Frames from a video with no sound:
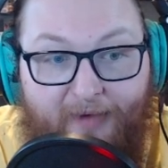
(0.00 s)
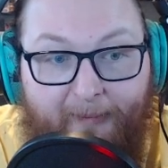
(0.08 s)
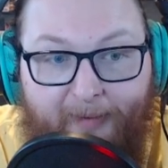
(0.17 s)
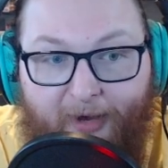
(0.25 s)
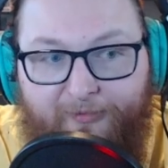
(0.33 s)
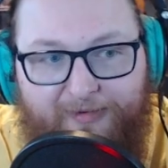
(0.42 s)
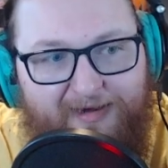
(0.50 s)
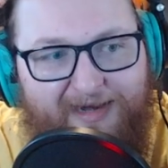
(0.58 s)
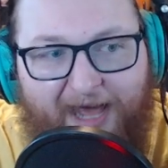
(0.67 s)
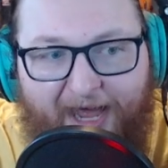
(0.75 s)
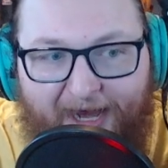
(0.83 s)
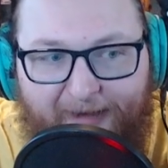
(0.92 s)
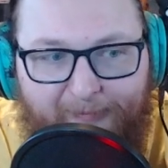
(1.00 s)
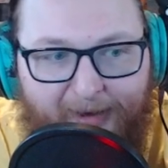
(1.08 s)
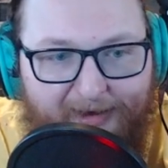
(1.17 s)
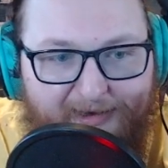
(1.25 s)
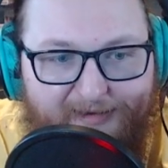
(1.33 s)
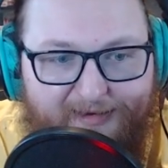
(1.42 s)
about $9,
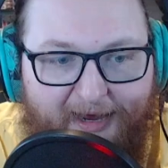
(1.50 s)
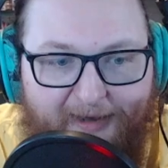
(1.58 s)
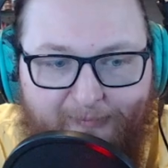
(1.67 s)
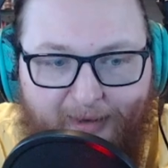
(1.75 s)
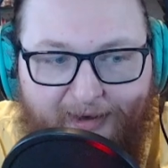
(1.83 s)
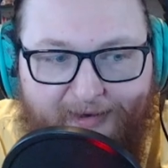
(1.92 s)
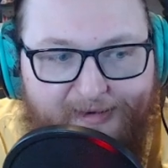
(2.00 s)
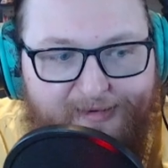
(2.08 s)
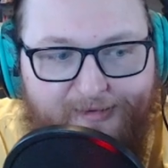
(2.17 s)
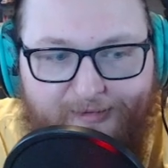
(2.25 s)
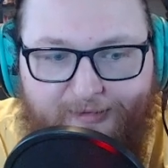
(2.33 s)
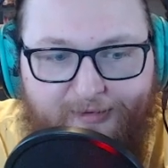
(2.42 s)
$10.